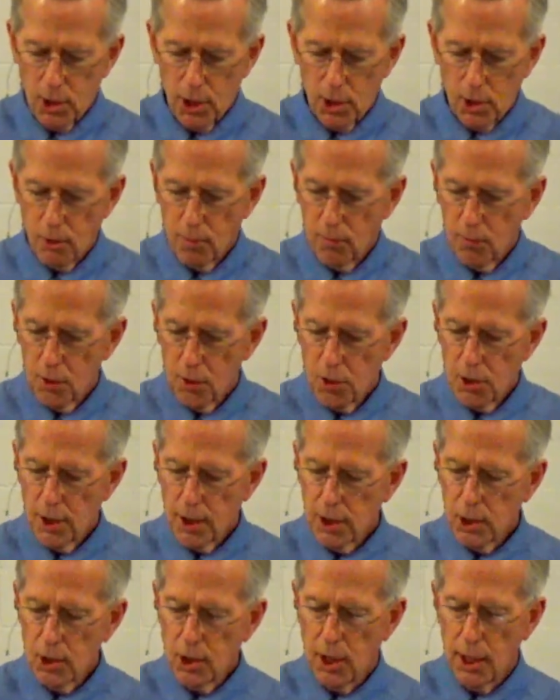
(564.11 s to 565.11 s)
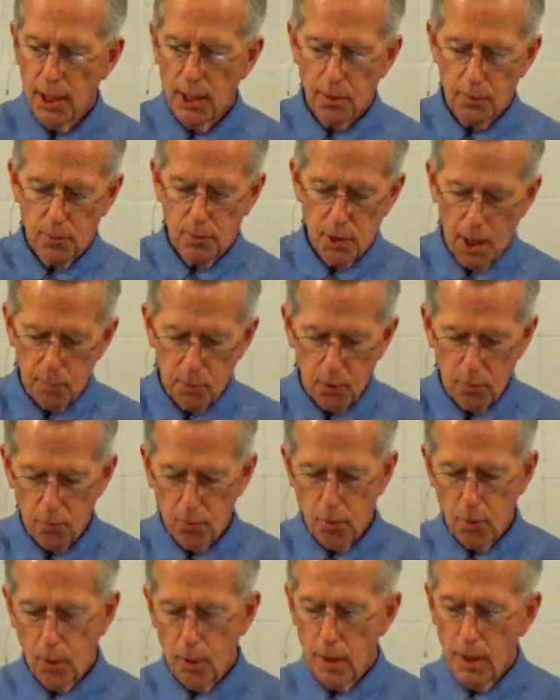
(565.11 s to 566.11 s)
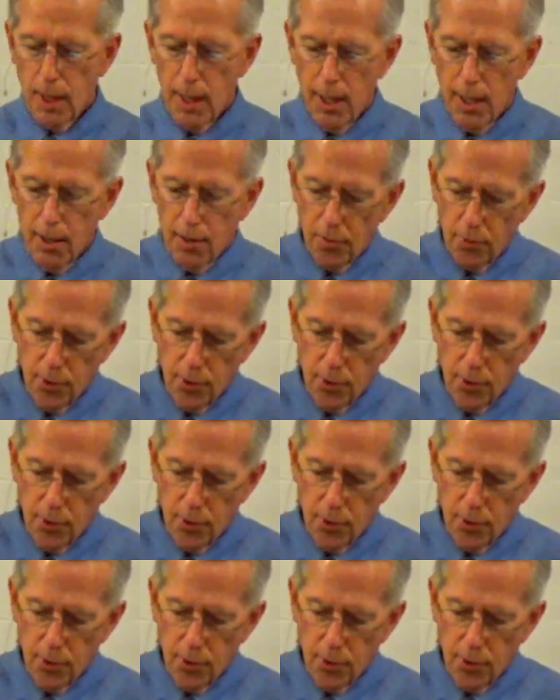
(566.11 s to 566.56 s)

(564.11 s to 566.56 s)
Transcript: He says in verse 16 of chapter 4